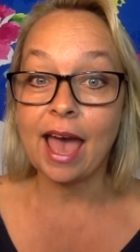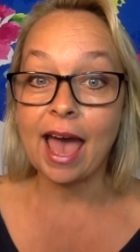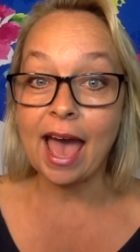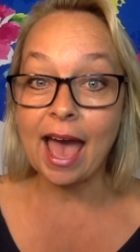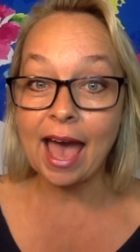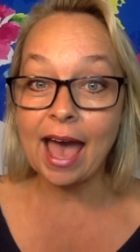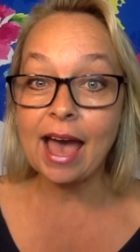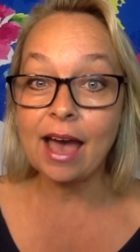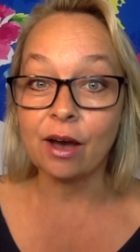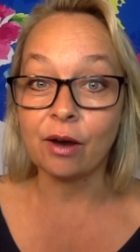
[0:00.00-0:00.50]

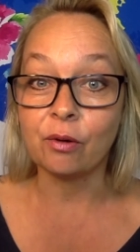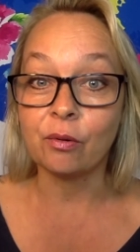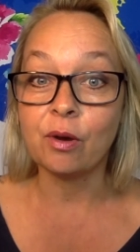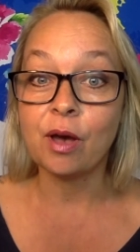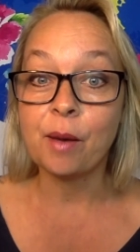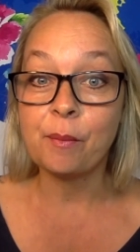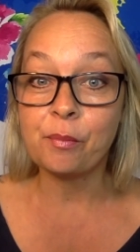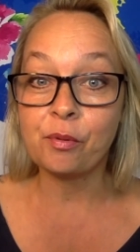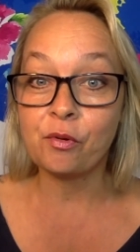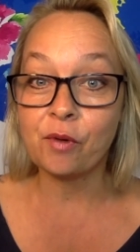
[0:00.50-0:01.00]
how
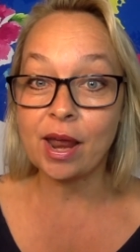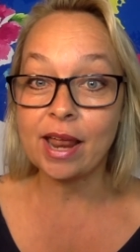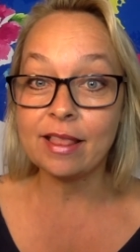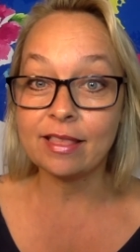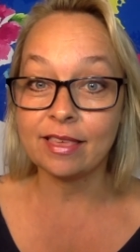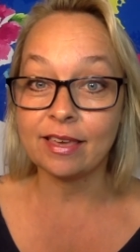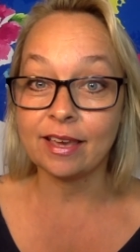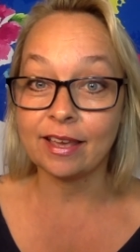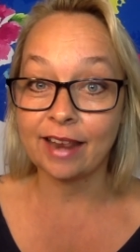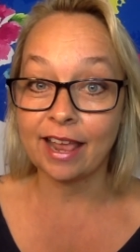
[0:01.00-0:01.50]

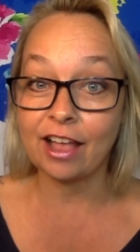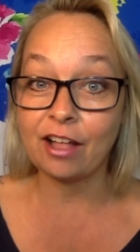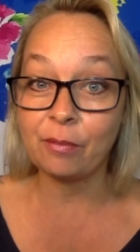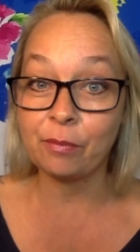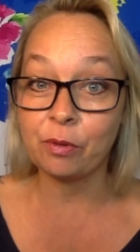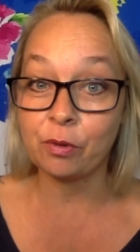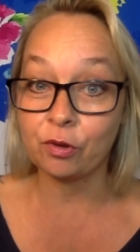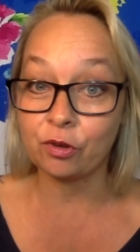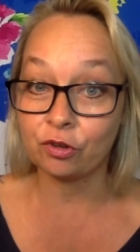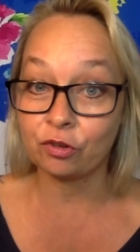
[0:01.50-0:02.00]
branding can help
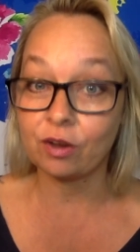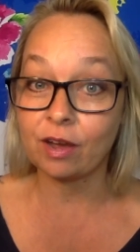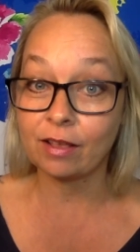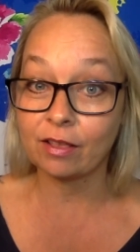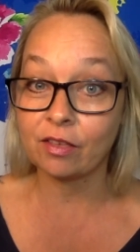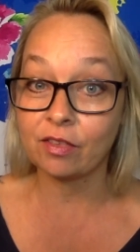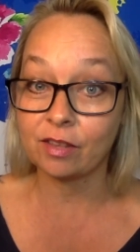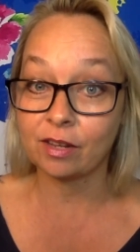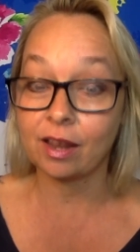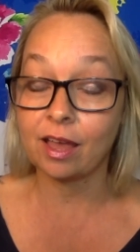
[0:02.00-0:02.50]
you attract
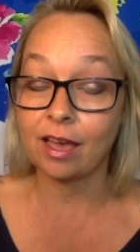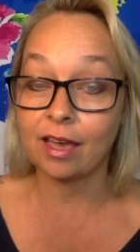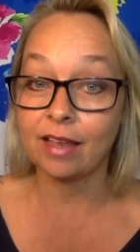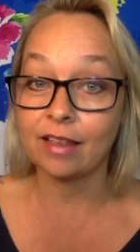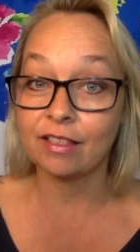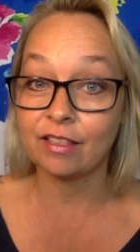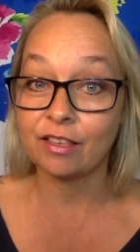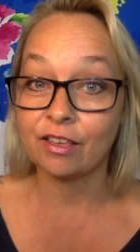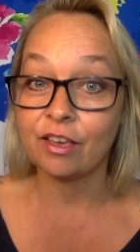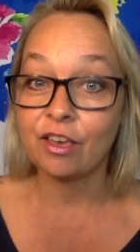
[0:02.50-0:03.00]
those
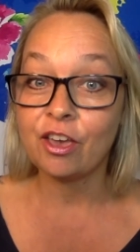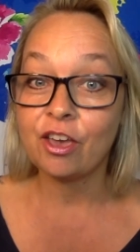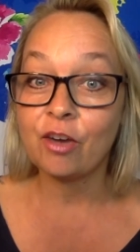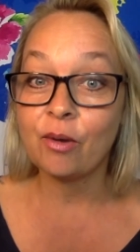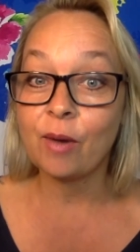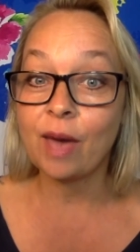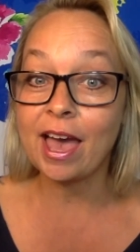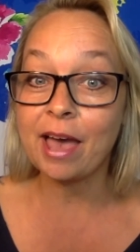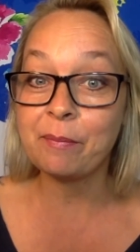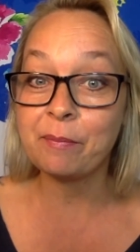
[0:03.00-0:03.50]
clients who are
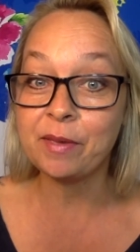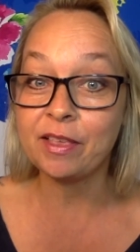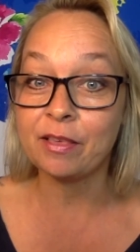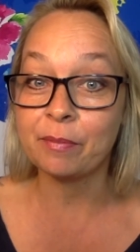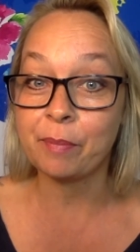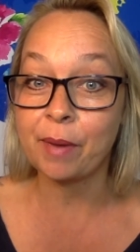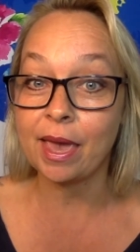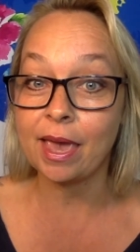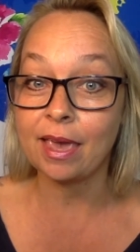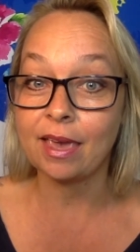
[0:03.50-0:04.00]
happy to
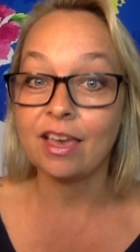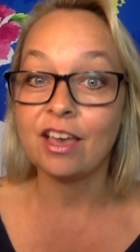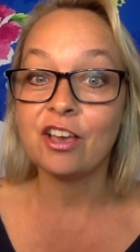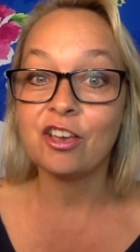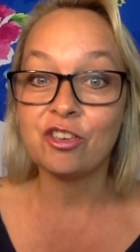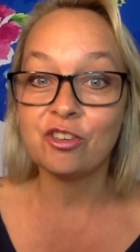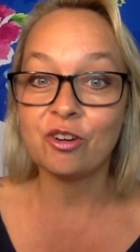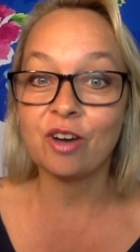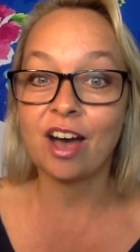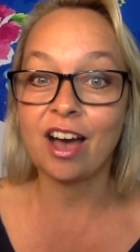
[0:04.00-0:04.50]
pay
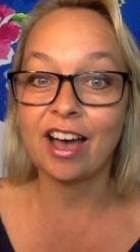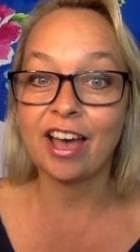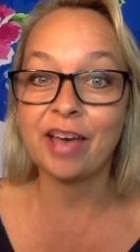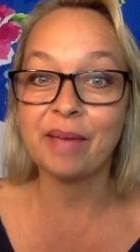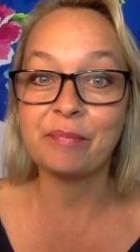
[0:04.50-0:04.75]
your higher